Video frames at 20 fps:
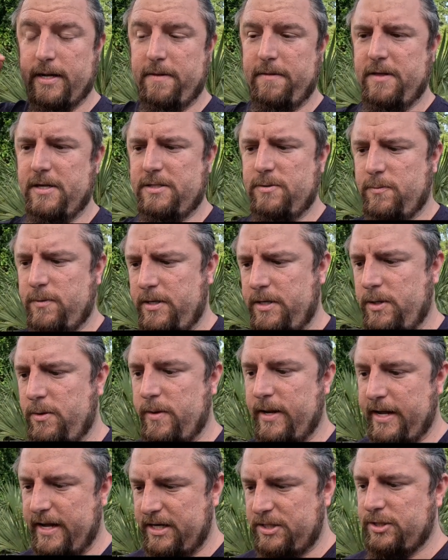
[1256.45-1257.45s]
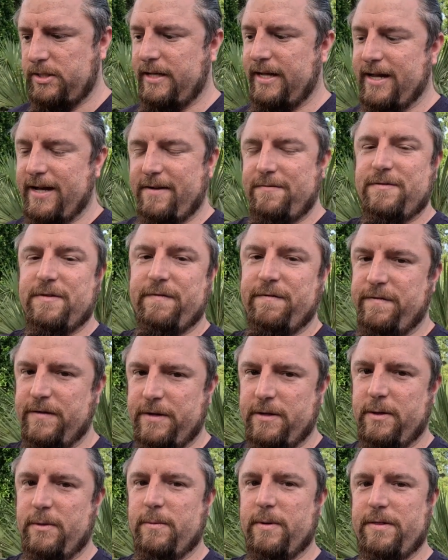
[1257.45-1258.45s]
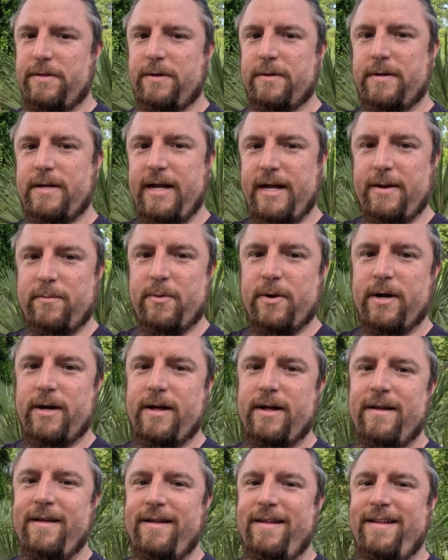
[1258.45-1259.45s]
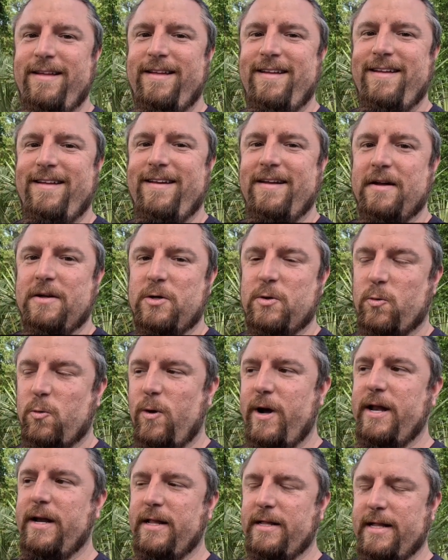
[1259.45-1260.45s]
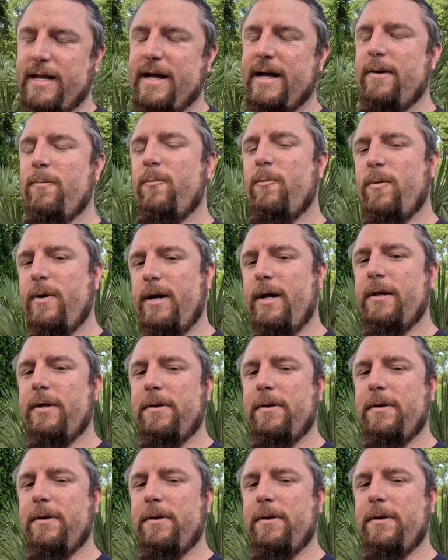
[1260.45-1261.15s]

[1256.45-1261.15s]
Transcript: And this one, you actually have to fiddle with your camera quite a lot while